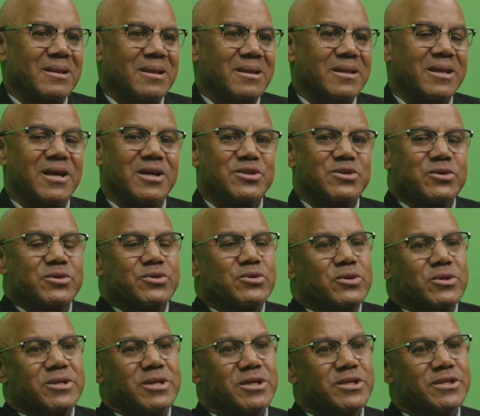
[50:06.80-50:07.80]
Yeah,
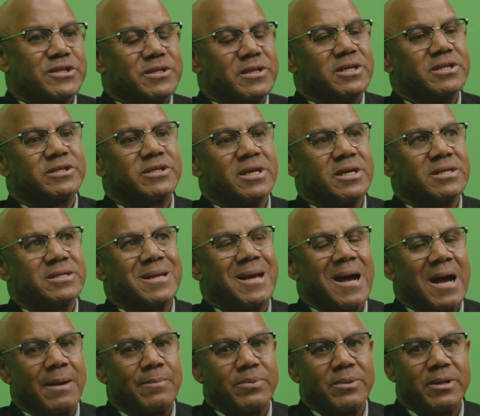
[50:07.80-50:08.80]
so these things
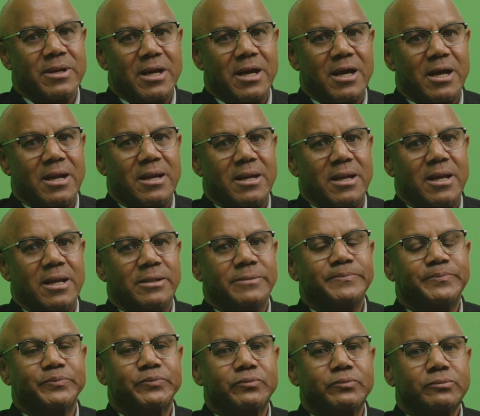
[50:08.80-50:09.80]
happen. Mm-hmm. And
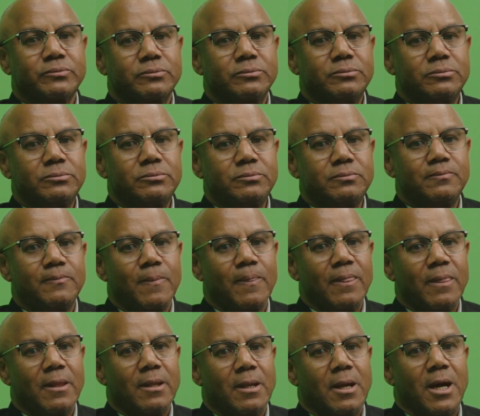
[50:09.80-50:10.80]
then,
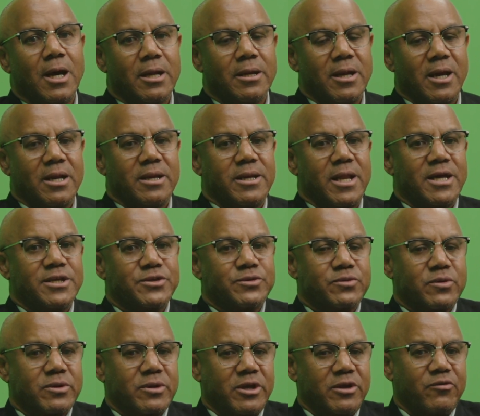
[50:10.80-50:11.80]
and
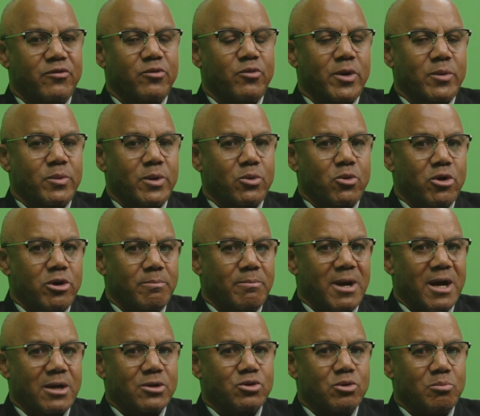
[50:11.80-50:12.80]
that's, even when we're going
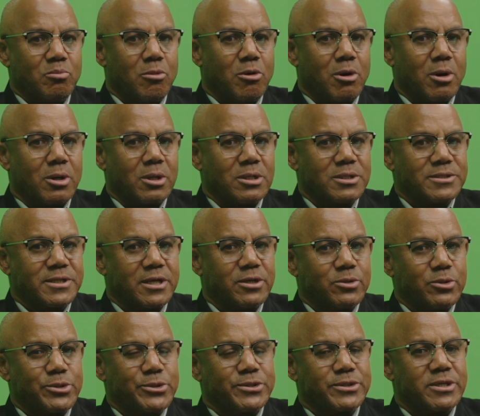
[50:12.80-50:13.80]
back to models and
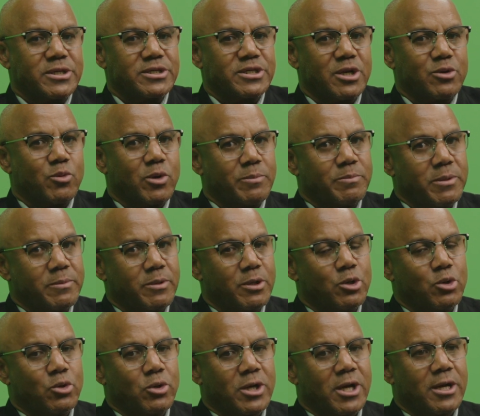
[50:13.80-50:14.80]
those things and what people
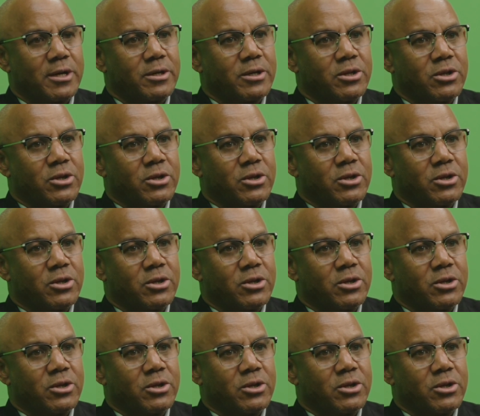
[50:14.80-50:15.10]
look at,